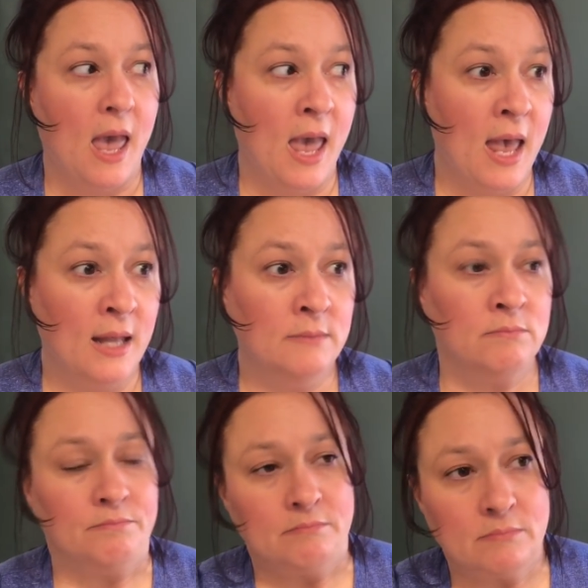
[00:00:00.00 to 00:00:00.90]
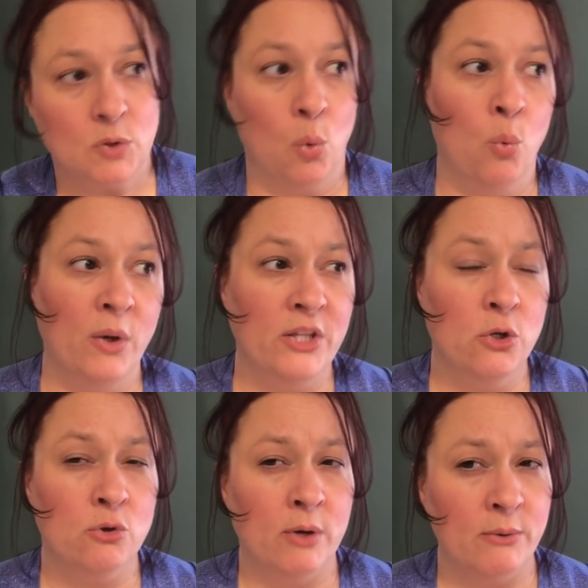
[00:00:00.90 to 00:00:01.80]
And whether
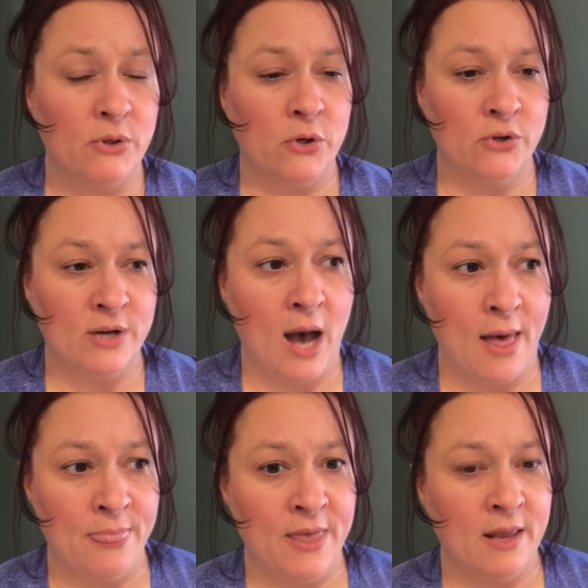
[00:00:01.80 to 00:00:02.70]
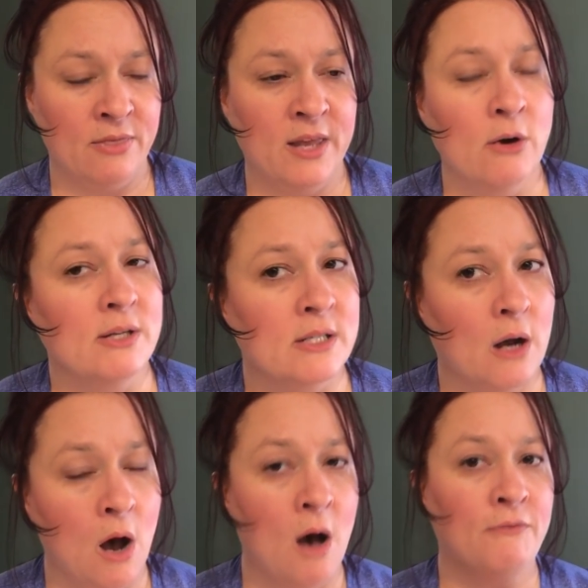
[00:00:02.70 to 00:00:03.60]
you agree with it or not, th there is
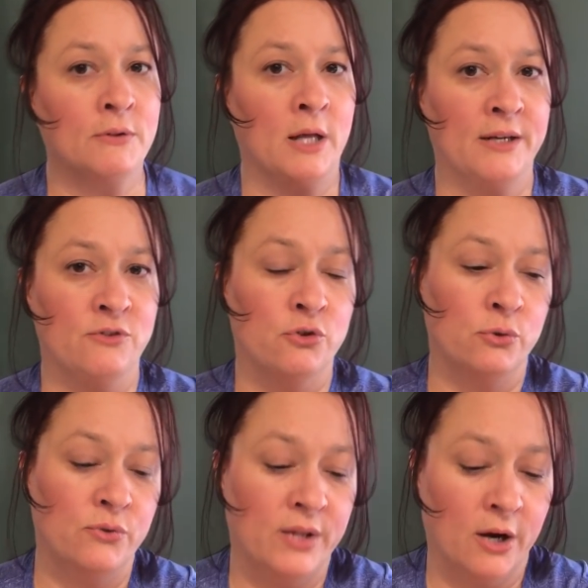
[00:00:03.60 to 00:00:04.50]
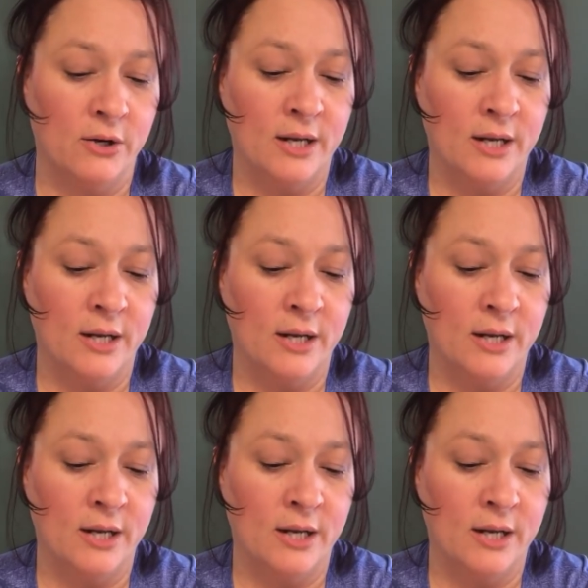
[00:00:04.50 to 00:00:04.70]
an awful lot of truth there.